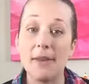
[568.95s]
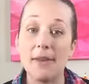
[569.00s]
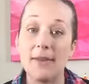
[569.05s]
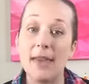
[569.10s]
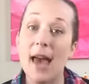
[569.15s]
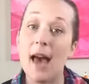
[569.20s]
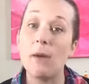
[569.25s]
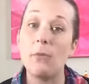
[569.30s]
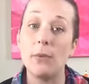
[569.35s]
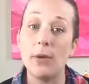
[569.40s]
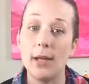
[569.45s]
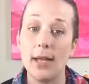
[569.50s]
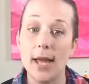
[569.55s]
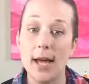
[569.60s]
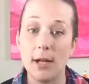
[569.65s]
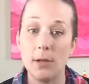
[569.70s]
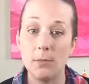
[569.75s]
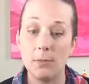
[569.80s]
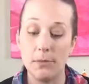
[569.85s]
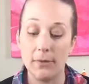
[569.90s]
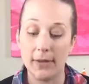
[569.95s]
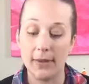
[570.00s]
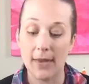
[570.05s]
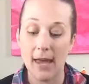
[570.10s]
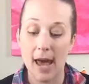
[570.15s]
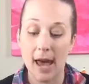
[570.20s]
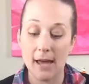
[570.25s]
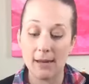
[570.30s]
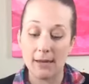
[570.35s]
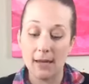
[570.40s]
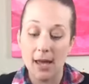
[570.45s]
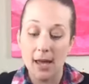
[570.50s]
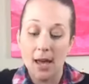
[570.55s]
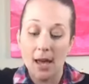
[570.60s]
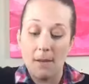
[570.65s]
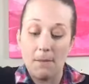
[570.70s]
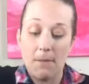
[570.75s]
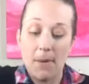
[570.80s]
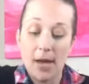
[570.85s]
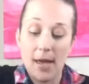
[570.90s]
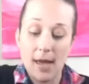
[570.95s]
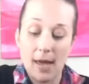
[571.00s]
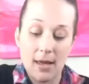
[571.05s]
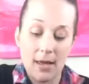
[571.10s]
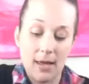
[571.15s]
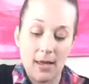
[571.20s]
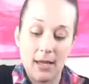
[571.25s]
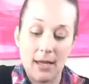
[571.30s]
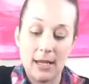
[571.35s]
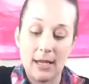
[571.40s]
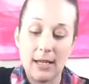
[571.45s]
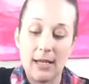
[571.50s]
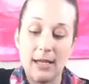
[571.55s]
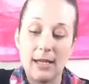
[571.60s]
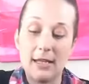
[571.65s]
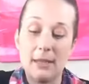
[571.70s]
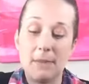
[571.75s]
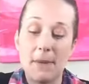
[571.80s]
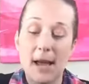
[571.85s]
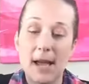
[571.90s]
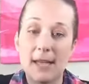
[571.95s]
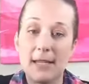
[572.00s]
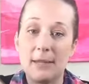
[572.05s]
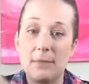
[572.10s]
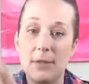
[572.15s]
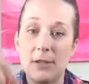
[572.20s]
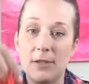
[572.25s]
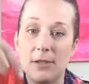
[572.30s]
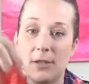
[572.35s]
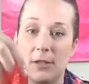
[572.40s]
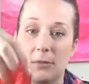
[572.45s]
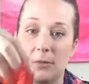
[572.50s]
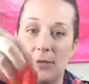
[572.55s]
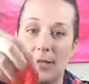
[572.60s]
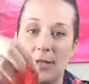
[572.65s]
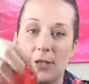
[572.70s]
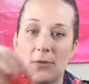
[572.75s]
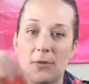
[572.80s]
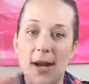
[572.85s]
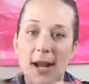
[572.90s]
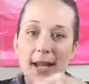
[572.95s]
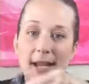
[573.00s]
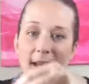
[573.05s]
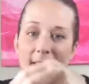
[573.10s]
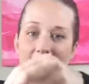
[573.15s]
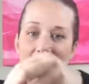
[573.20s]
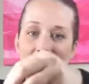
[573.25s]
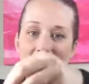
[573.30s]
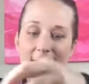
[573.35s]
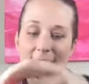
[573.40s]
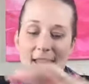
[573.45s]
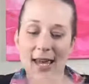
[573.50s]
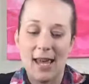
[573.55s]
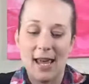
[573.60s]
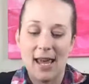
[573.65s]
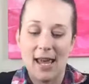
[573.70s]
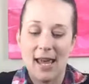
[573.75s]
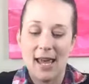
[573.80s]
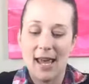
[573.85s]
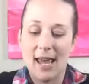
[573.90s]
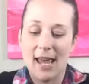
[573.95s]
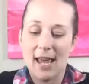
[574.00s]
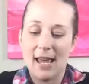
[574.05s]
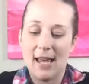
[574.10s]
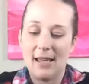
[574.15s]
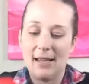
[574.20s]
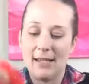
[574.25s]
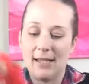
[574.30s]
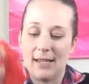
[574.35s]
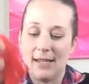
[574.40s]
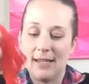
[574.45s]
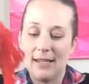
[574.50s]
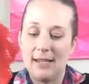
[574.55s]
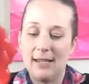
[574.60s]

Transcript: That will help with that. But it is possible to reach right in, and